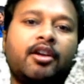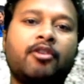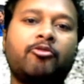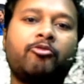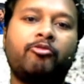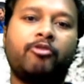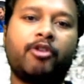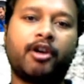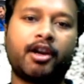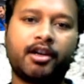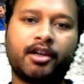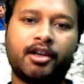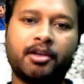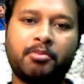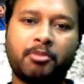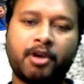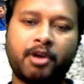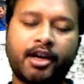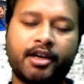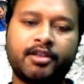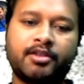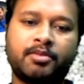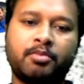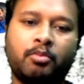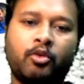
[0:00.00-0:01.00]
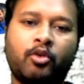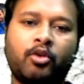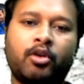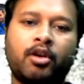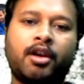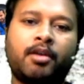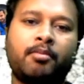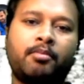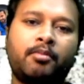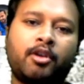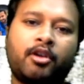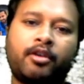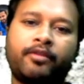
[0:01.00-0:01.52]
work demands more
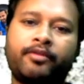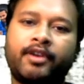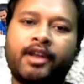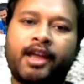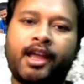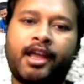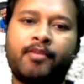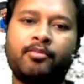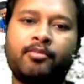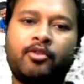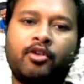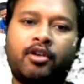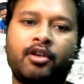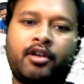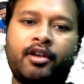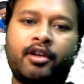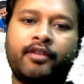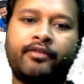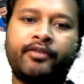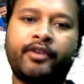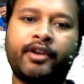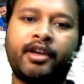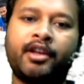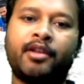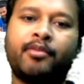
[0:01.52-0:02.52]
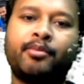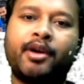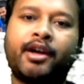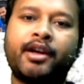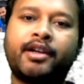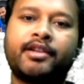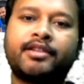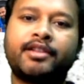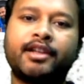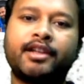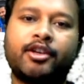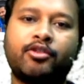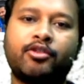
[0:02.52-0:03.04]
number of time, or if it
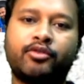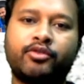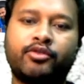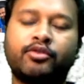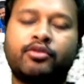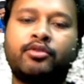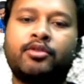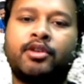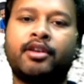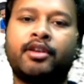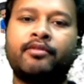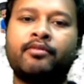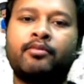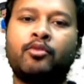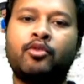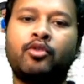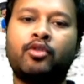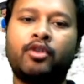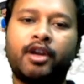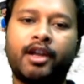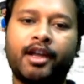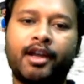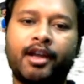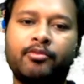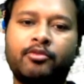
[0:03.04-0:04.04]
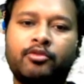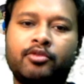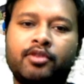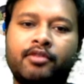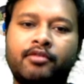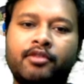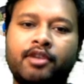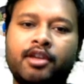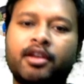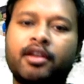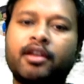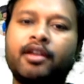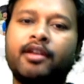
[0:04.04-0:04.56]
demands that you should give more time to the
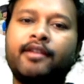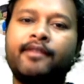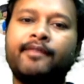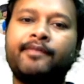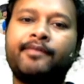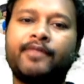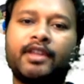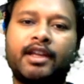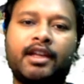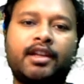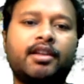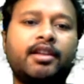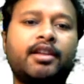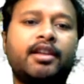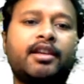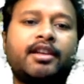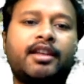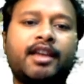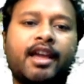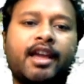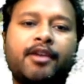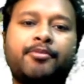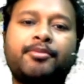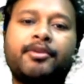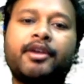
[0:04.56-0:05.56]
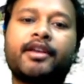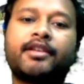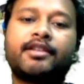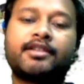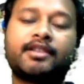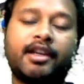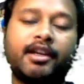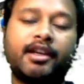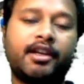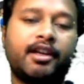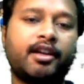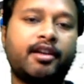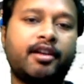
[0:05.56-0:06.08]
work, then it can be
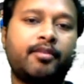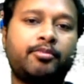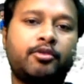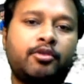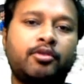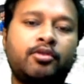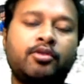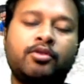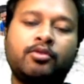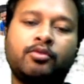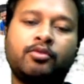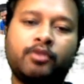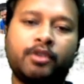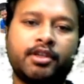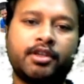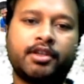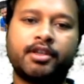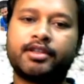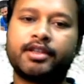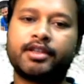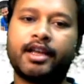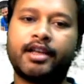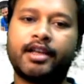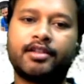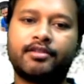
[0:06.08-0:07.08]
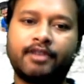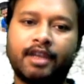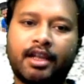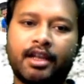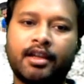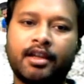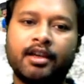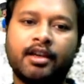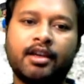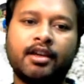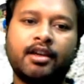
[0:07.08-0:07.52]
extended up to 2 years as well.